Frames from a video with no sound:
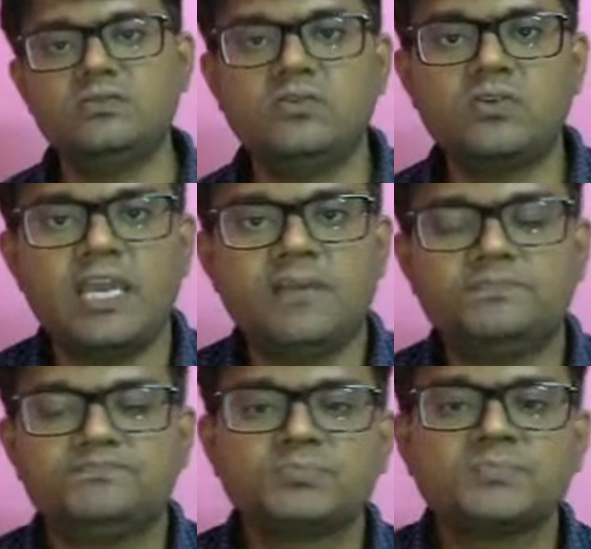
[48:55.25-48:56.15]
Okay,
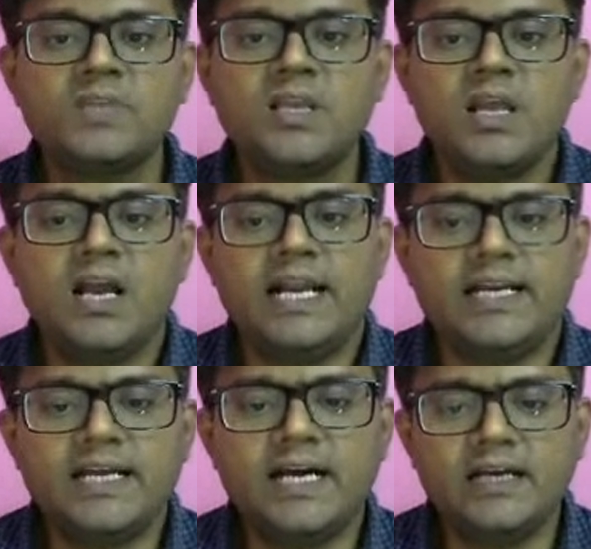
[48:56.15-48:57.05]
and
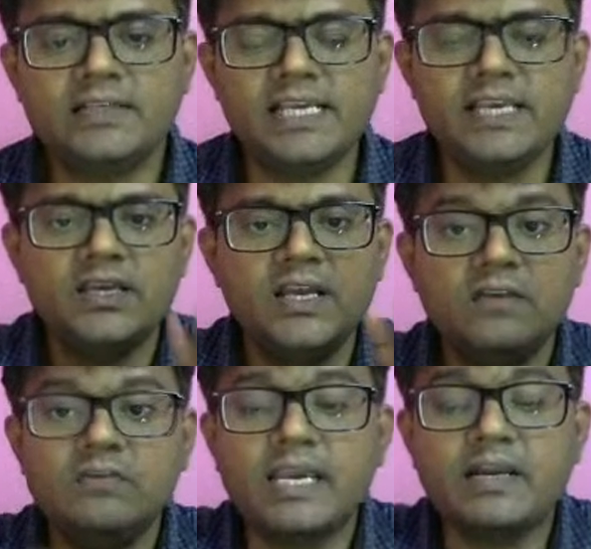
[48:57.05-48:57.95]
see,
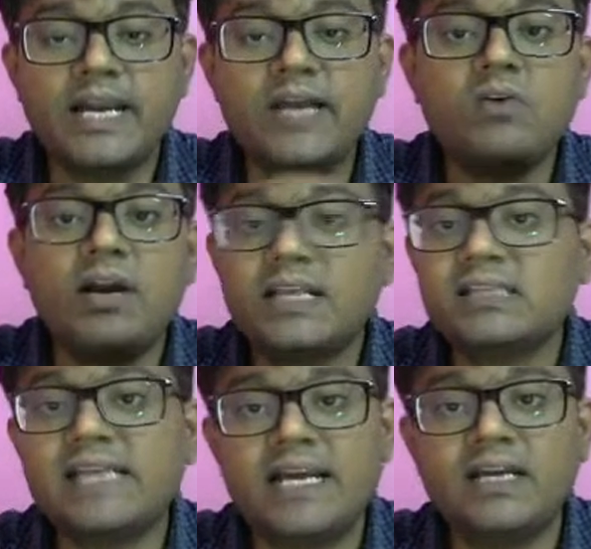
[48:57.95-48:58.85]
we can try to
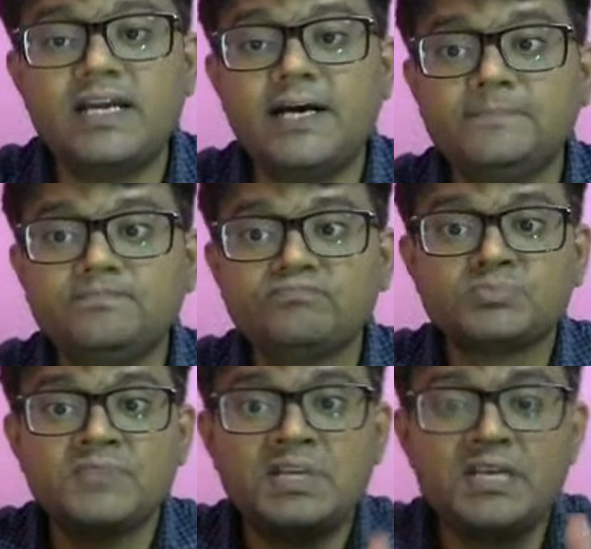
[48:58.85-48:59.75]
understand
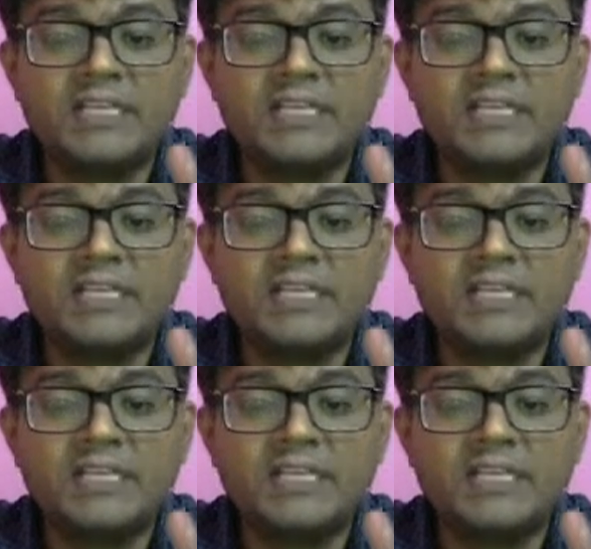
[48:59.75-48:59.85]
the